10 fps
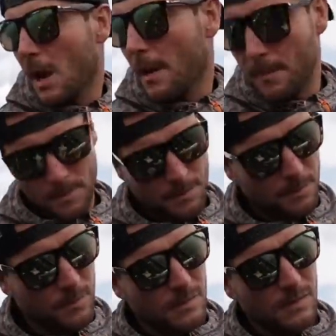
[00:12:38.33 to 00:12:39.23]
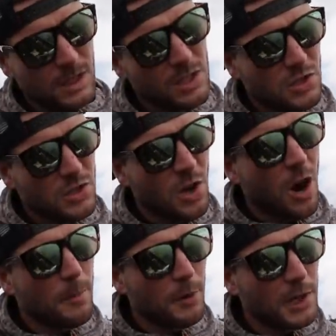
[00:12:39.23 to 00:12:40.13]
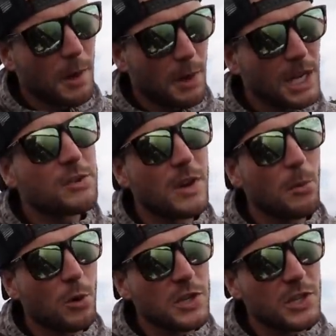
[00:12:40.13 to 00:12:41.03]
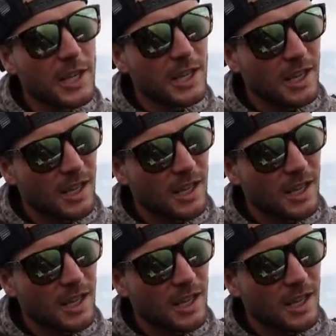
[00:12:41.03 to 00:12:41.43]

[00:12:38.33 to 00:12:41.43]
Yeah, these are sharper, they penetrate more easily.